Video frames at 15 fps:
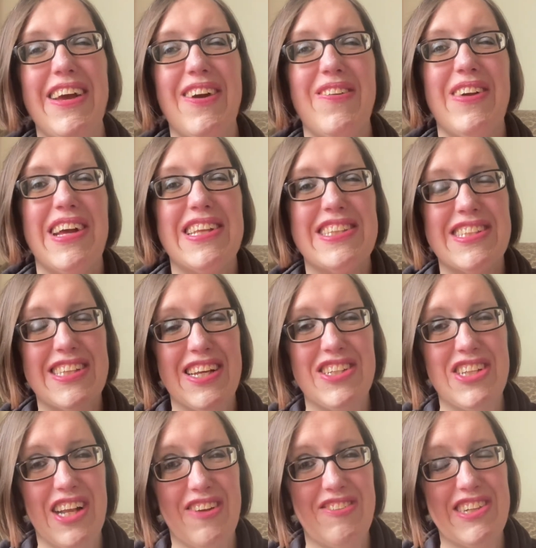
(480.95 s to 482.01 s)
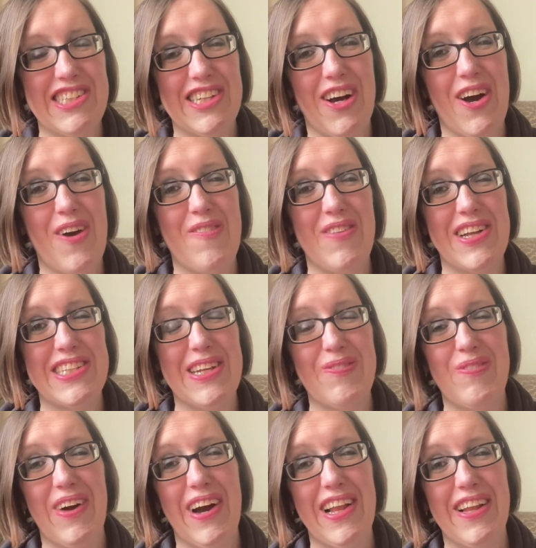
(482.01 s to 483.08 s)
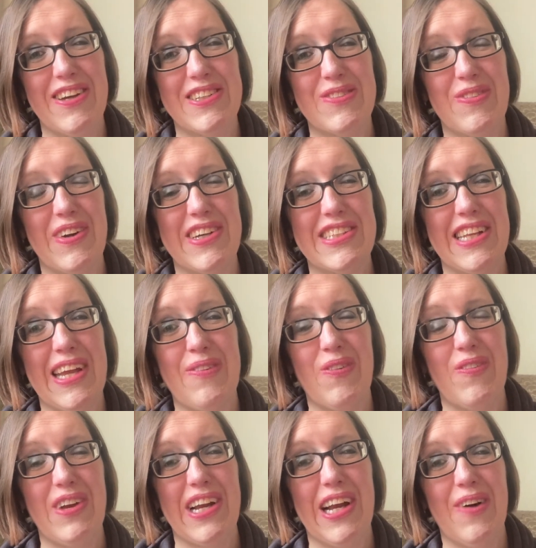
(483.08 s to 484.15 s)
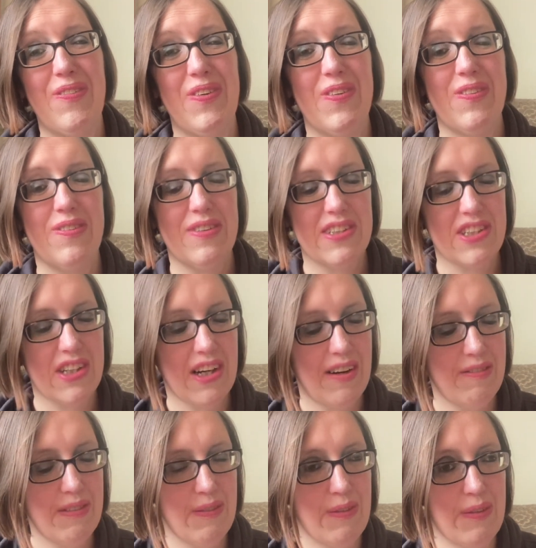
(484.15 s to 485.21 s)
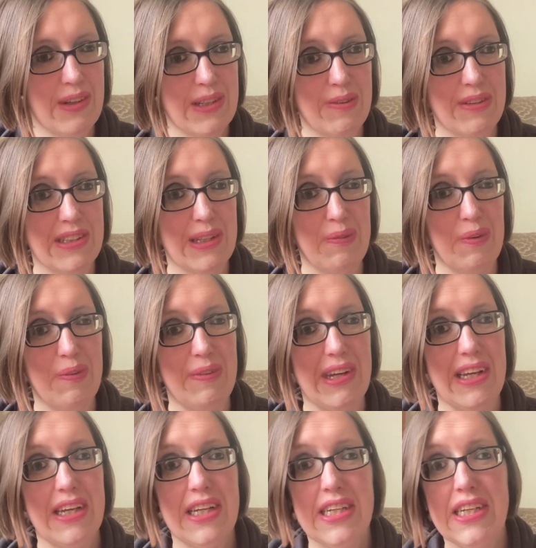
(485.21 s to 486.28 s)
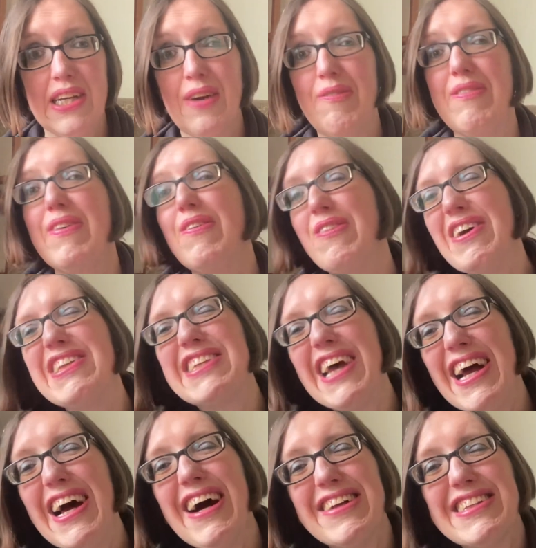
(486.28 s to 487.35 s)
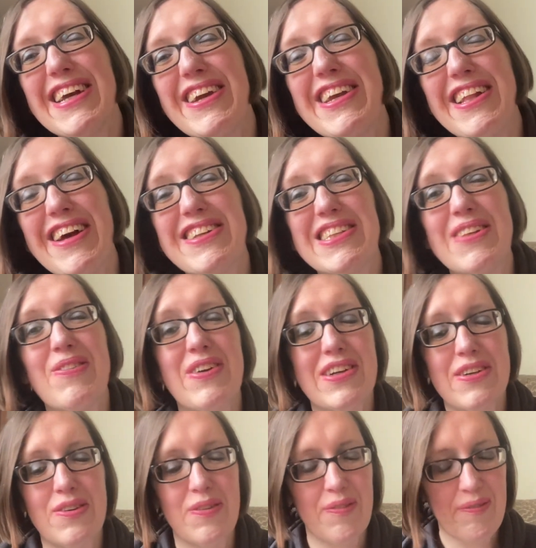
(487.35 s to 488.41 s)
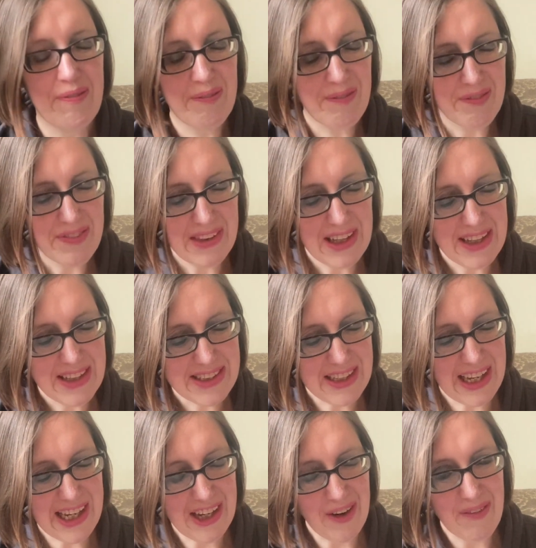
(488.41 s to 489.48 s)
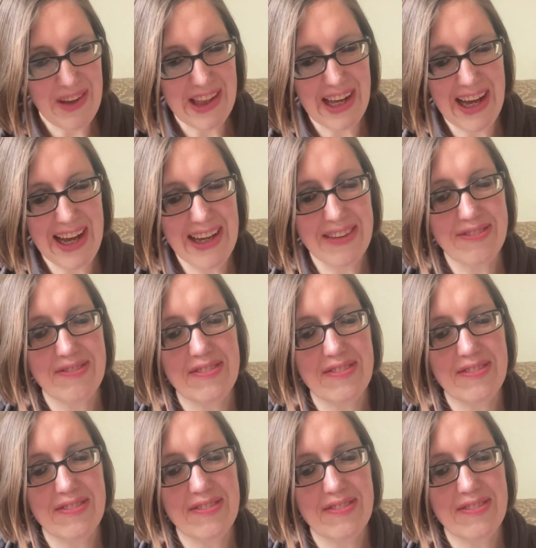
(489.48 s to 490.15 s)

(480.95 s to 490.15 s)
We had such a lovely time. I did buy loads of books and he bought me a couple, which I can't remember which ones he bought me. What? I'll tell you those in the book haul. So he got me that.